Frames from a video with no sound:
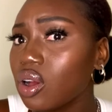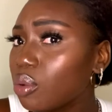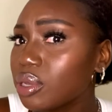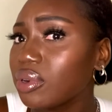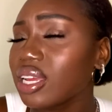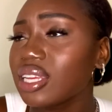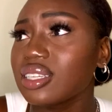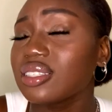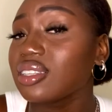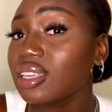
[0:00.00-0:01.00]
me, but I guess
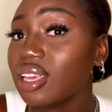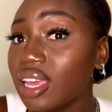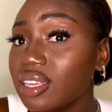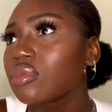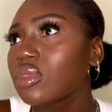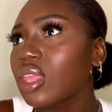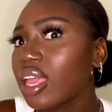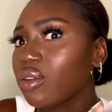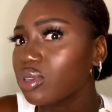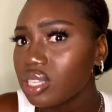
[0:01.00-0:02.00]
that's not the case. I
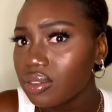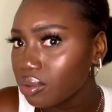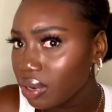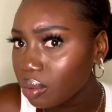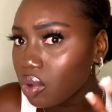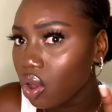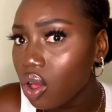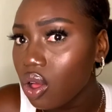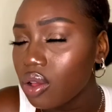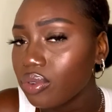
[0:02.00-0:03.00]
received a random
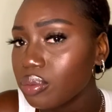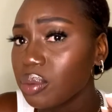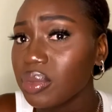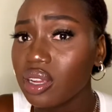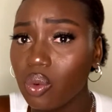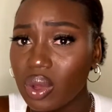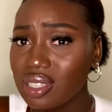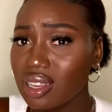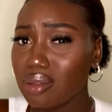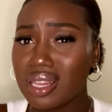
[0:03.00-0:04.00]
call from somebody on
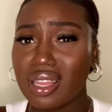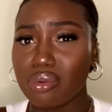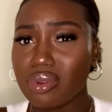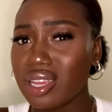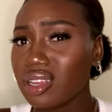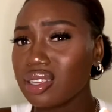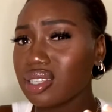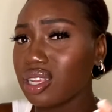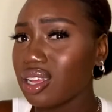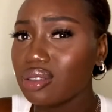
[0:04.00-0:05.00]
WhatsApp. I let it ring because
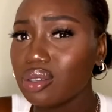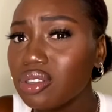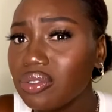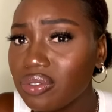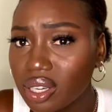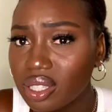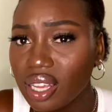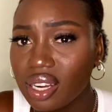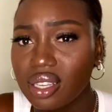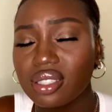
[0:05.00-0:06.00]
like, I don't know who the fuck
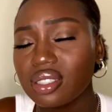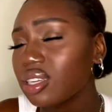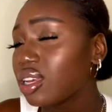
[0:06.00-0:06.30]
that is.